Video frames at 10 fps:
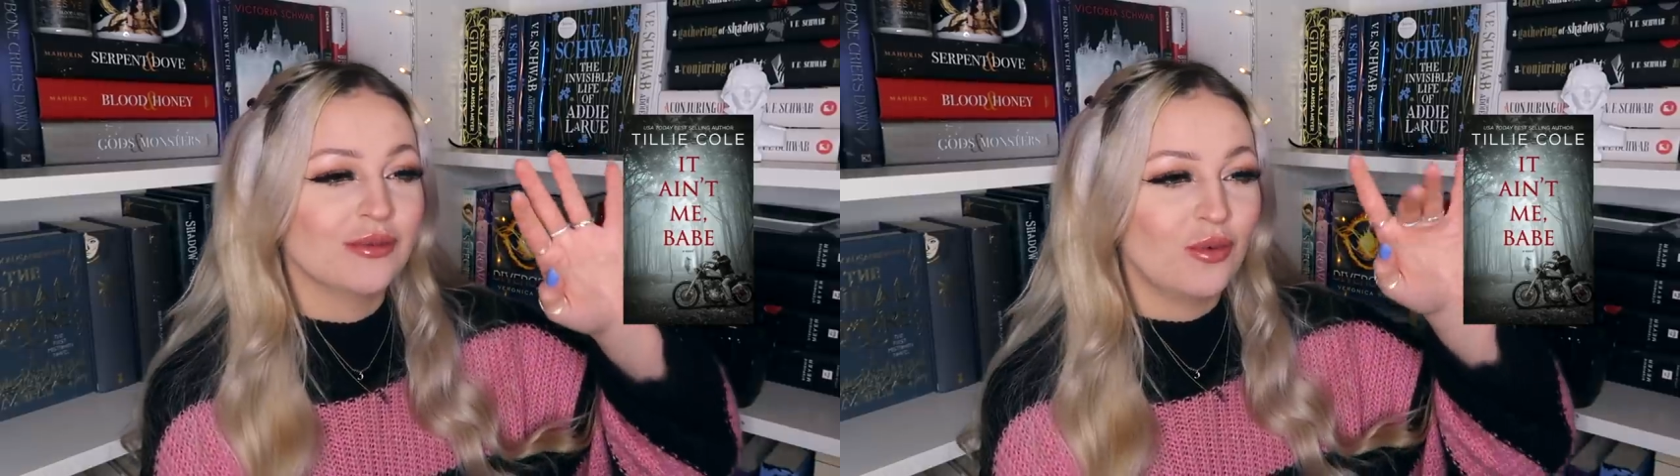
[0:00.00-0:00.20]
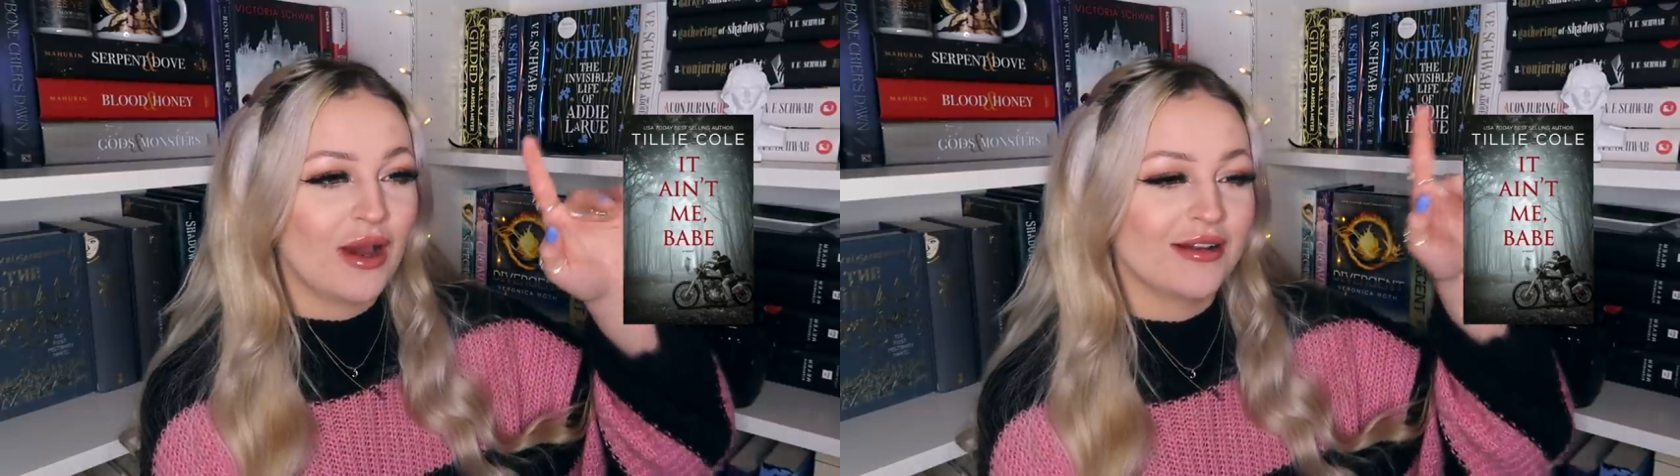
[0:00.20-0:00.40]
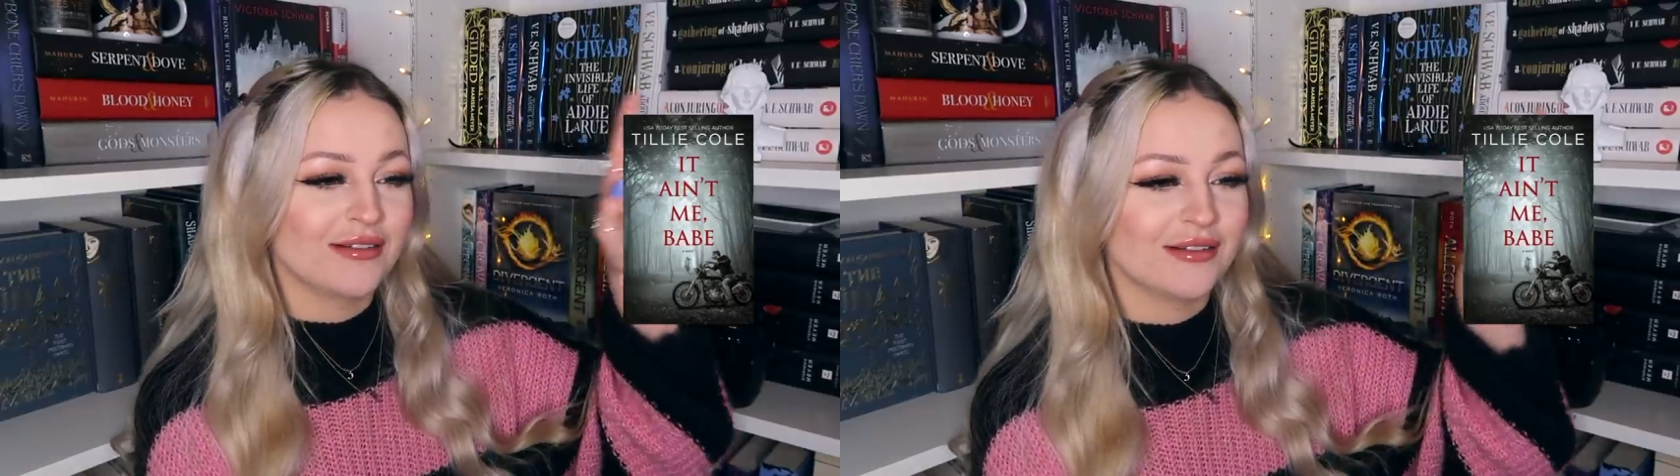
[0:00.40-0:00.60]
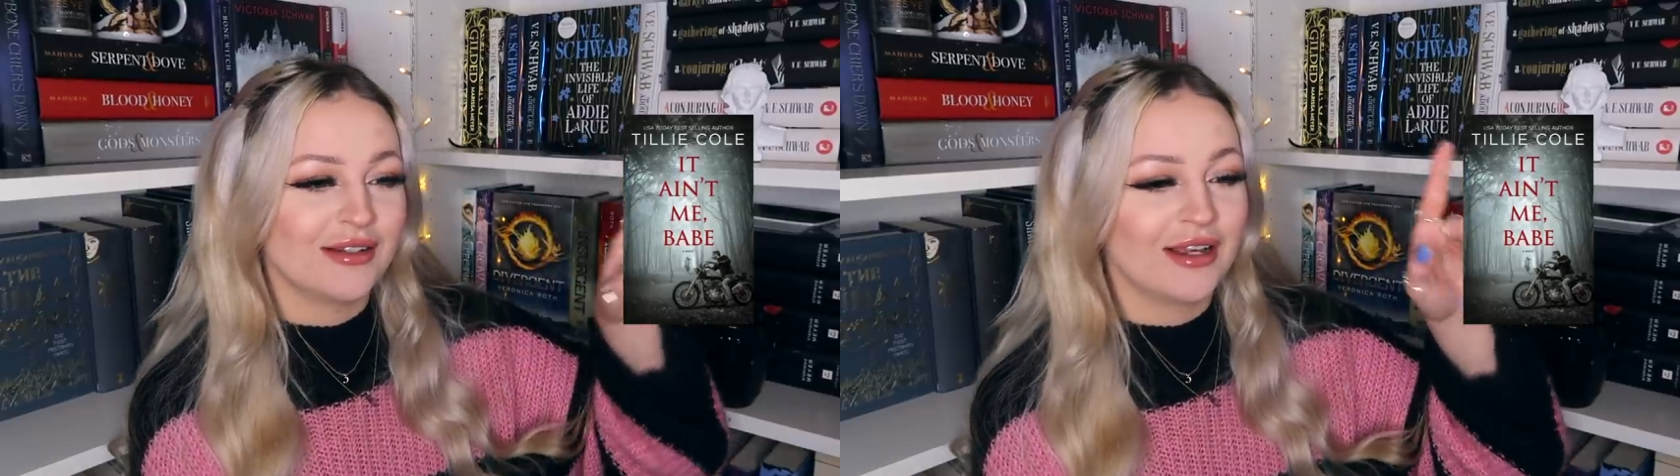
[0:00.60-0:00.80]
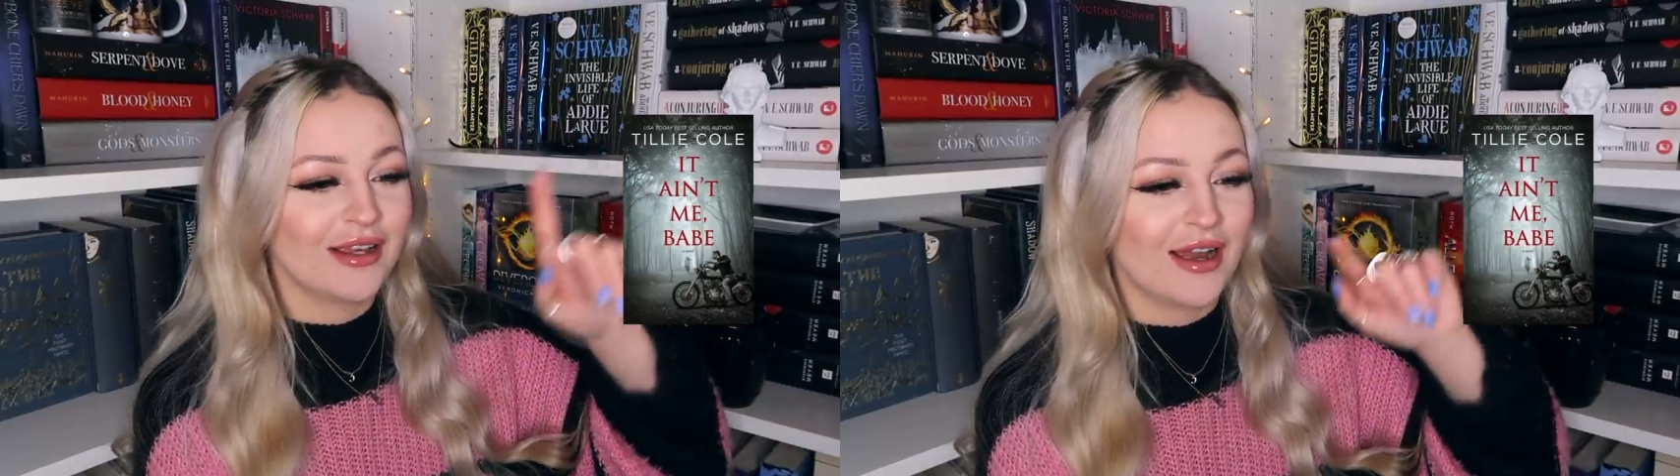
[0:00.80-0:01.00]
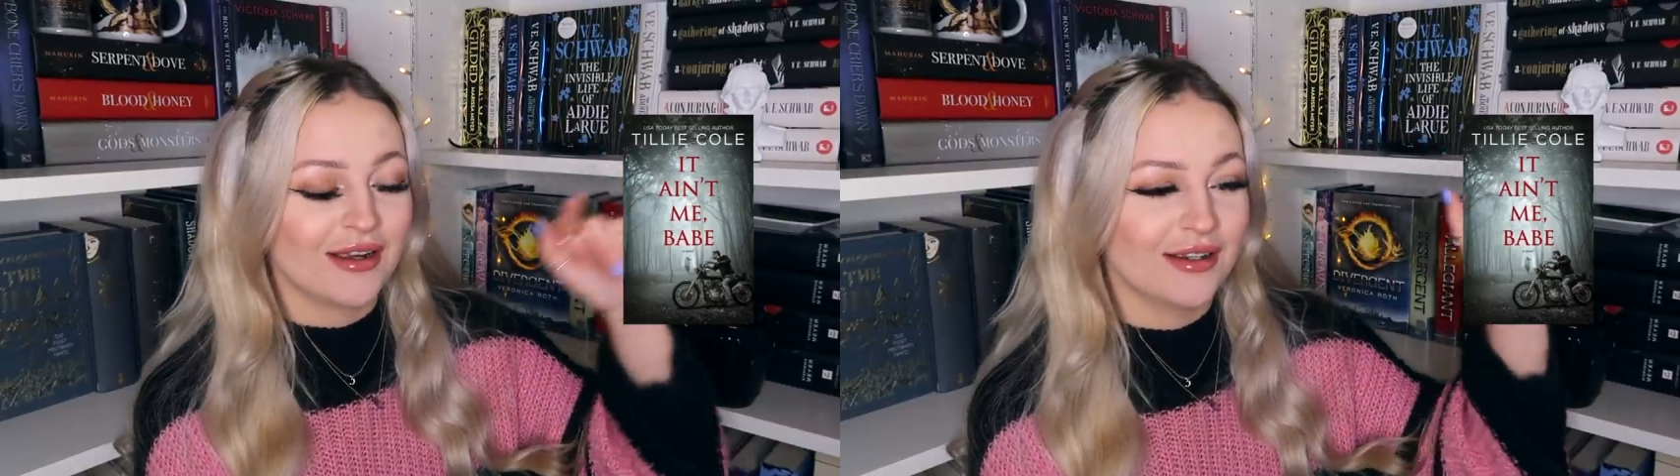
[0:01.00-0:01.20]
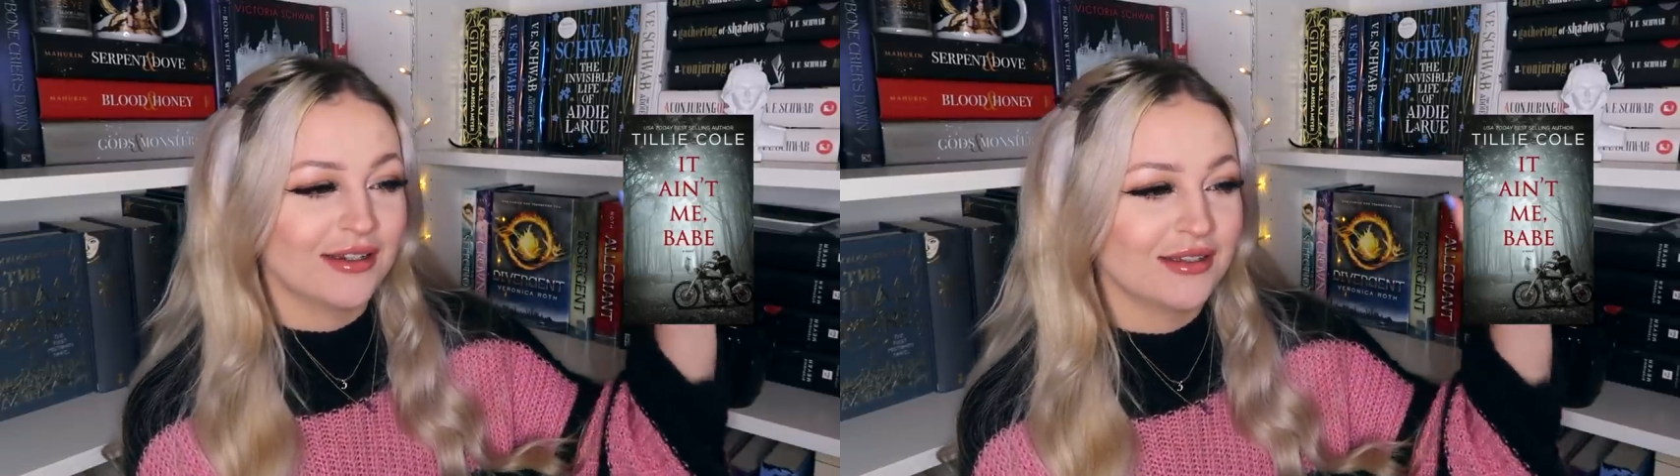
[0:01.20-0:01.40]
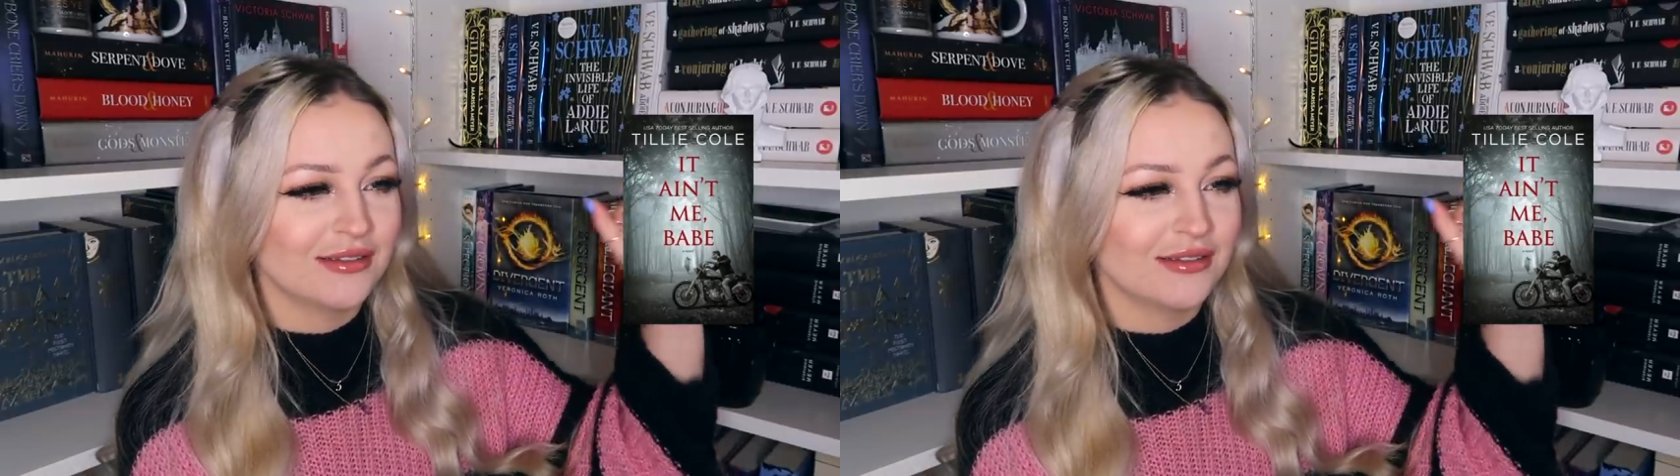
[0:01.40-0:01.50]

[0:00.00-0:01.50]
when a gang